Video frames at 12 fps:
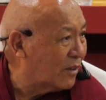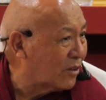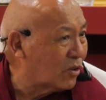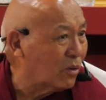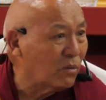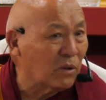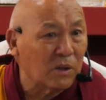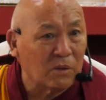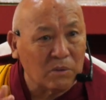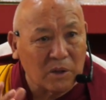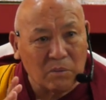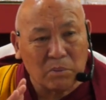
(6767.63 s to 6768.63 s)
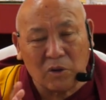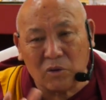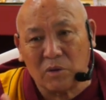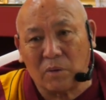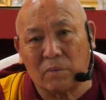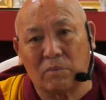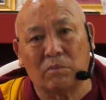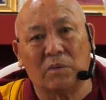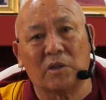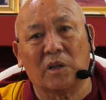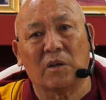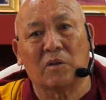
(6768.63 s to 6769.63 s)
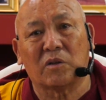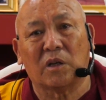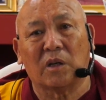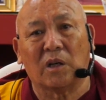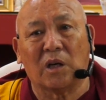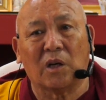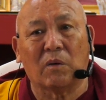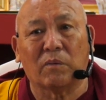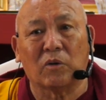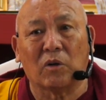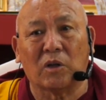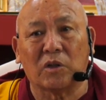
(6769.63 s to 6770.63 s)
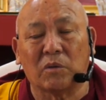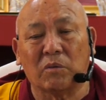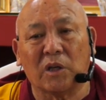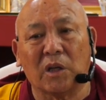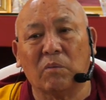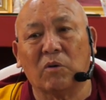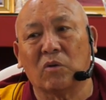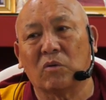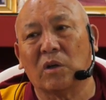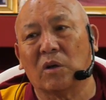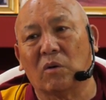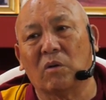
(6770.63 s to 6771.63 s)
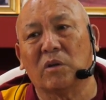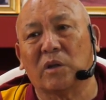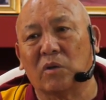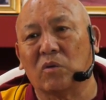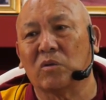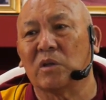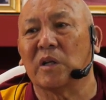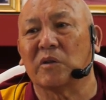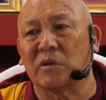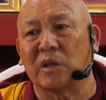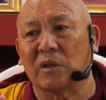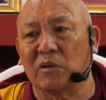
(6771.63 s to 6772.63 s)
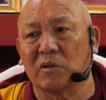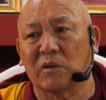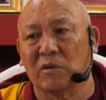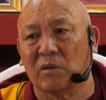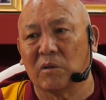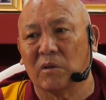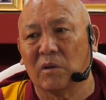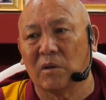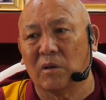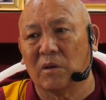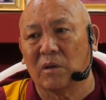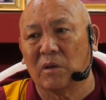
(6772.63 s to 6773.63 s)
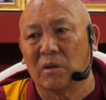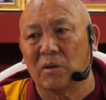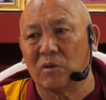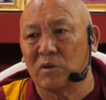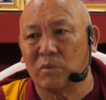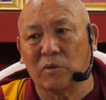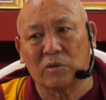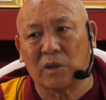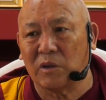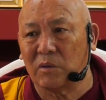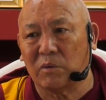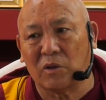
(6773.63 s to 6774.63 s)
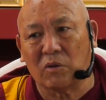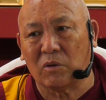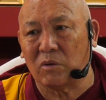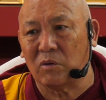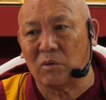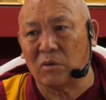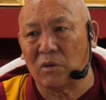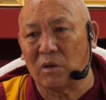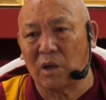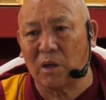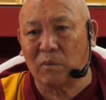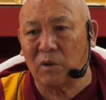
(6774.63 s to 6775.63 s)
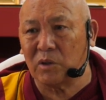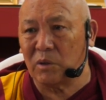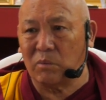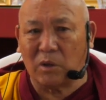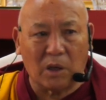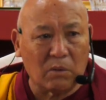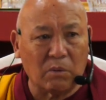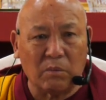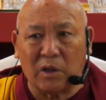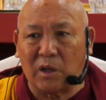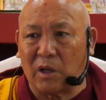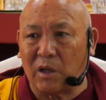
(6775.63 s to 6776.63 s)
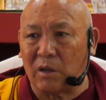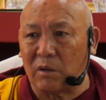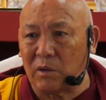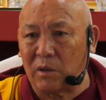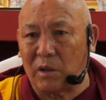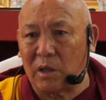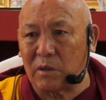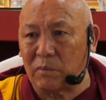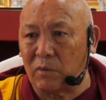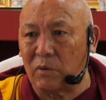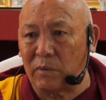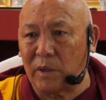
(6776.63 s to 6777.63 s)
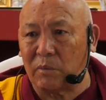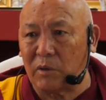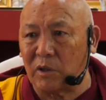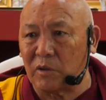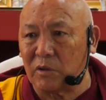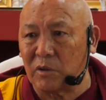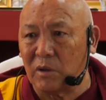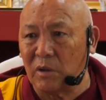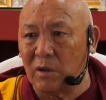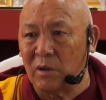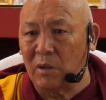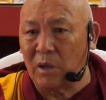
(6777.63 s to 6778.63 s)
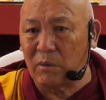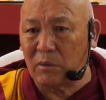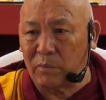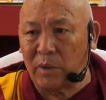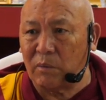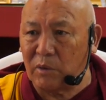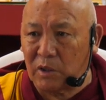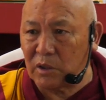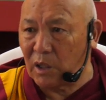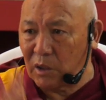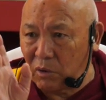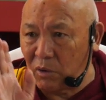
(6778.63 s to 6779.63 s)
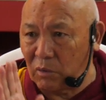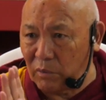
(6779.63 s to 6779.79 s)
So we because of misunderstanding, lack of knowledge, we keep on doing all the useless things. Useful things we don't do. Like for example, our meeting here in the next 4 or 5 days, After 5 days, I'll go.